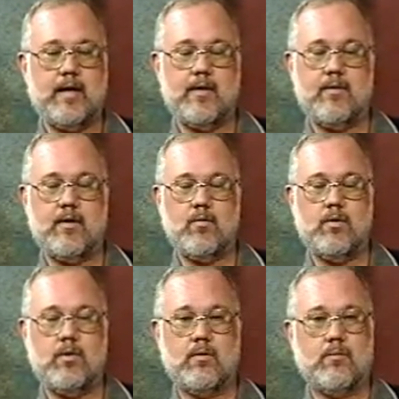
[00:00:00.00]
and
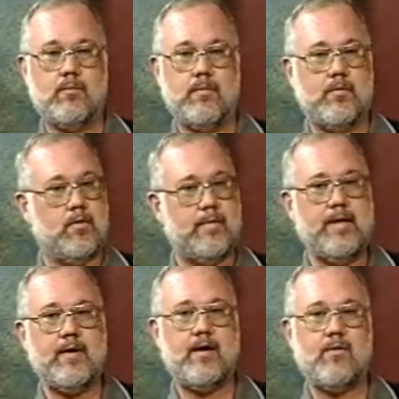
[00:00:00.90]

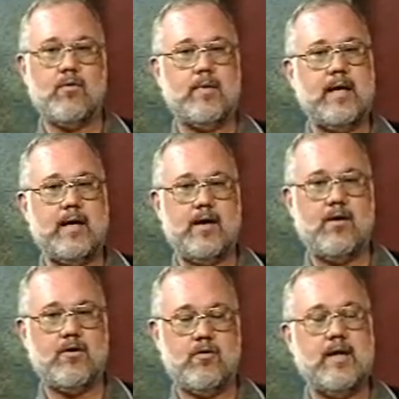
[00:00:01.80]
we'll be there. We'll be
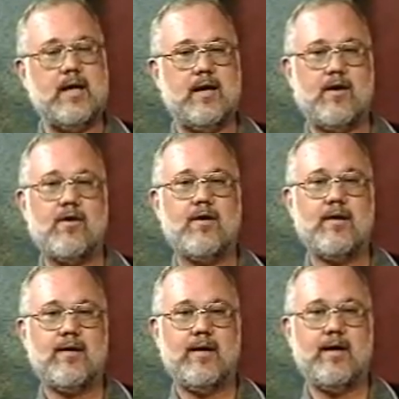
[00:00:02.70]
here. You be
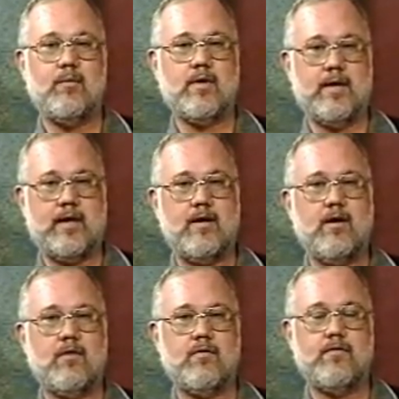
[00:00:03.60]
here, and we
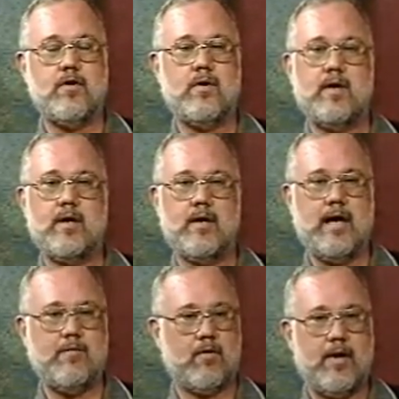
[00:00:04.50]
thank you all for viewing,
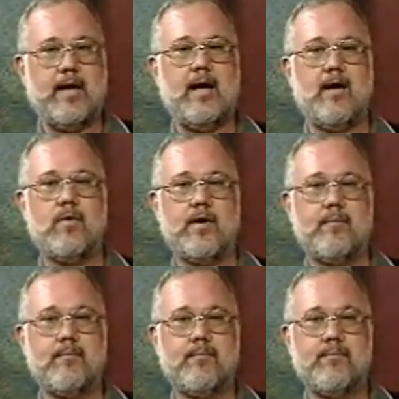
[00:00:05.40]
and have a great
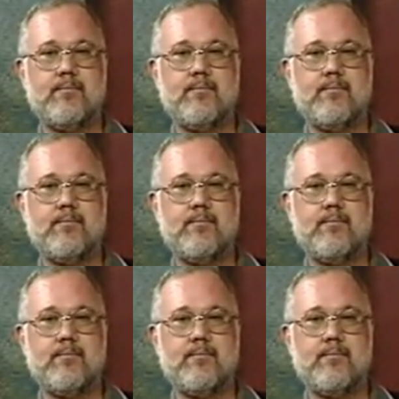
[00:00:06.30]
Halloween.